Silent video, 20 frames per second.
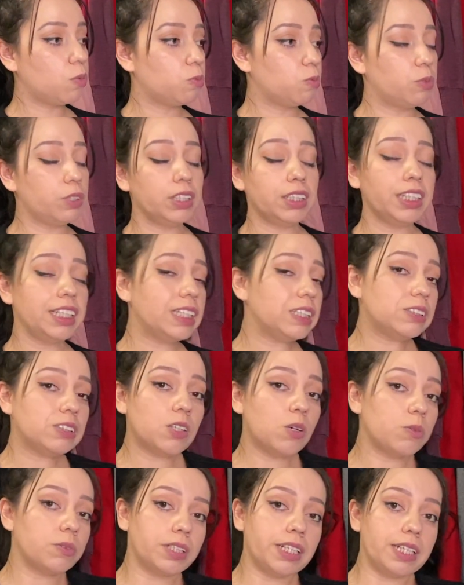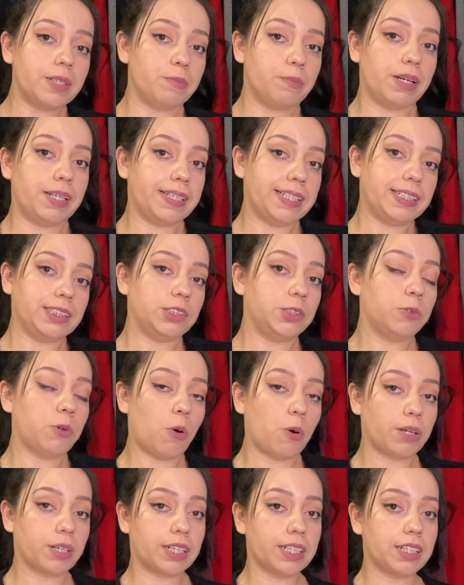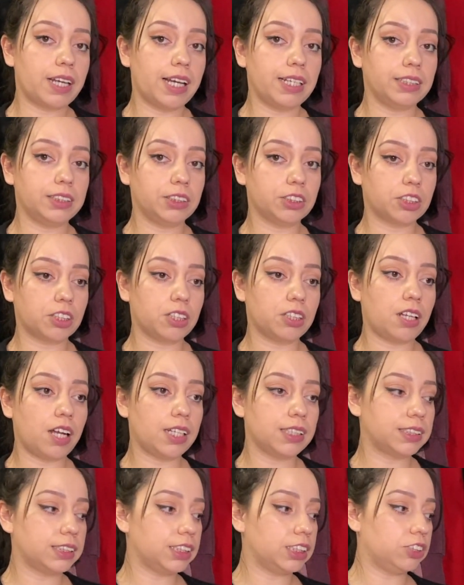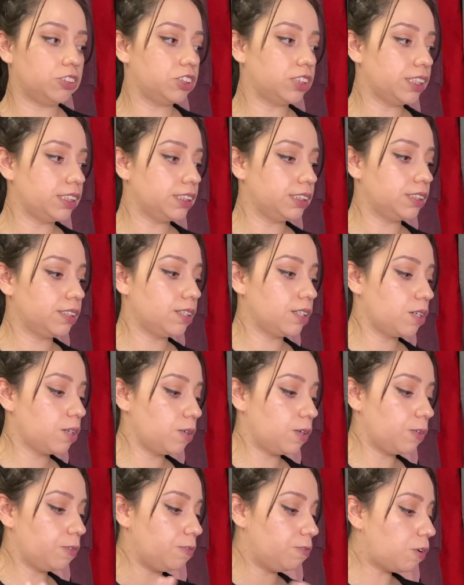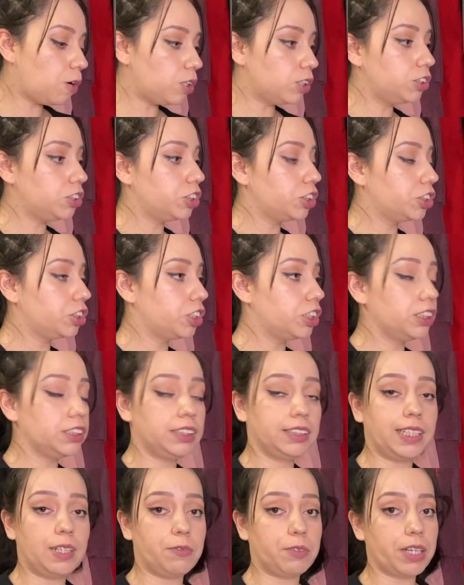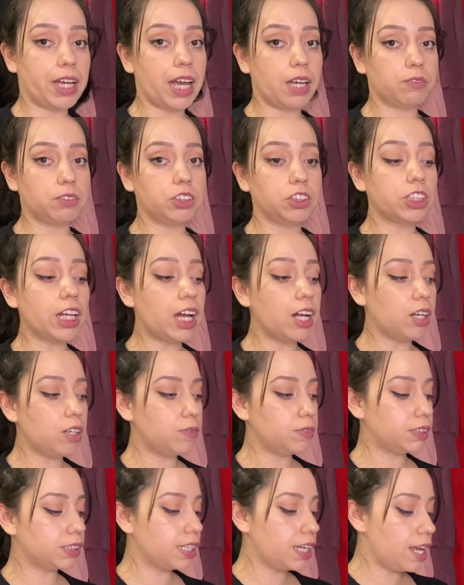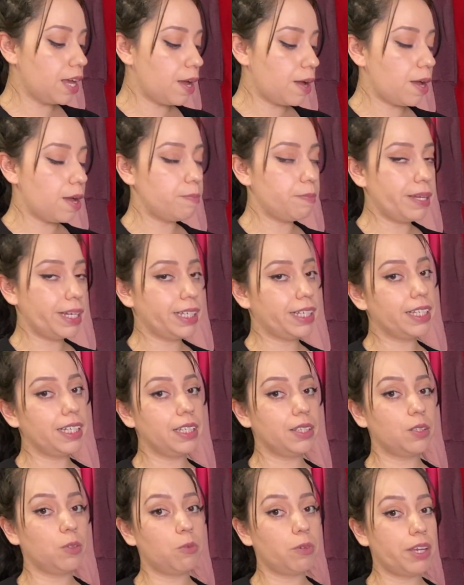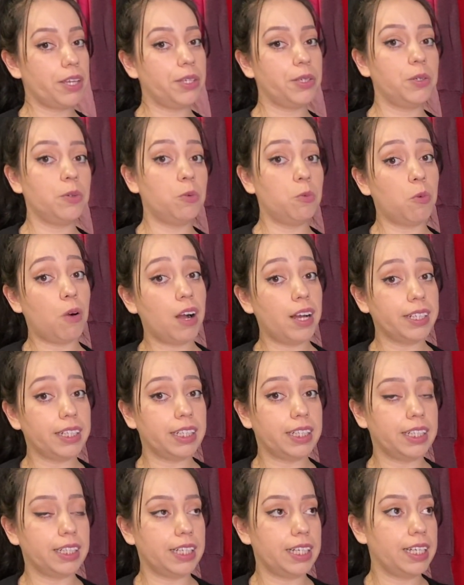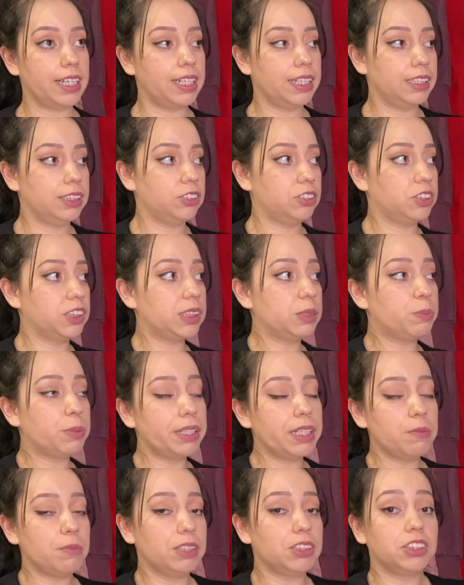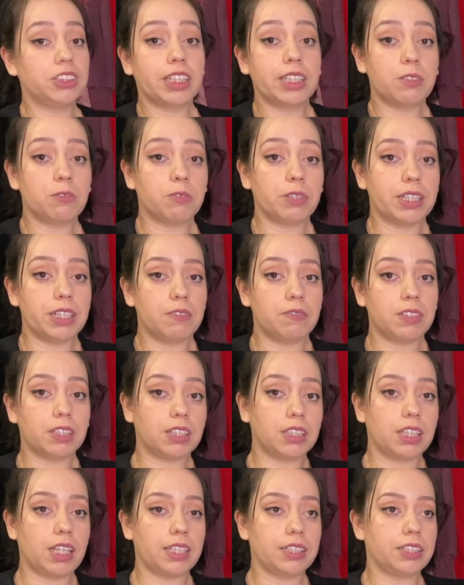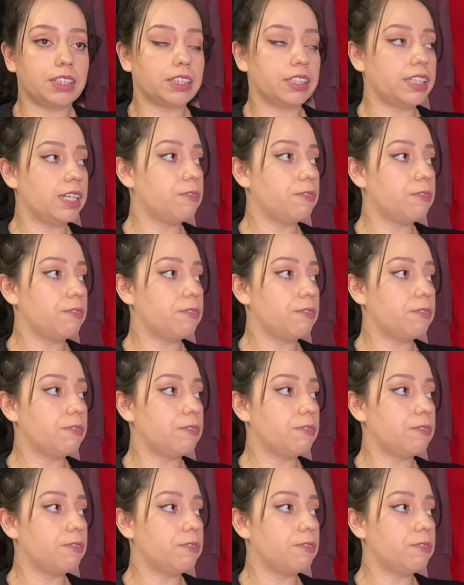Really, you don't need money to organize your closet. Just fold your shirts if you have shelves and make it the way you want it, and just pretty much get rid of the clutter.